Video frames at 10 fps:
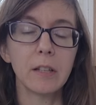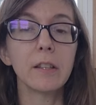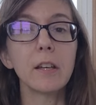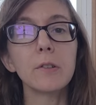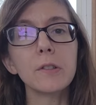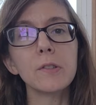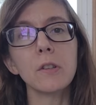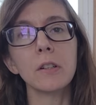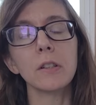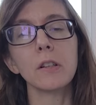The eldest
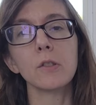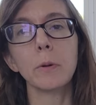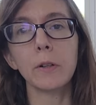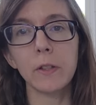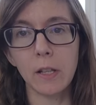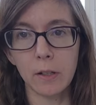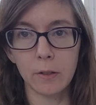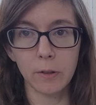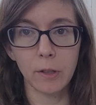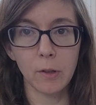son is part of the
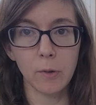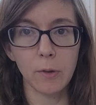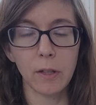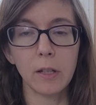Hitler Youth.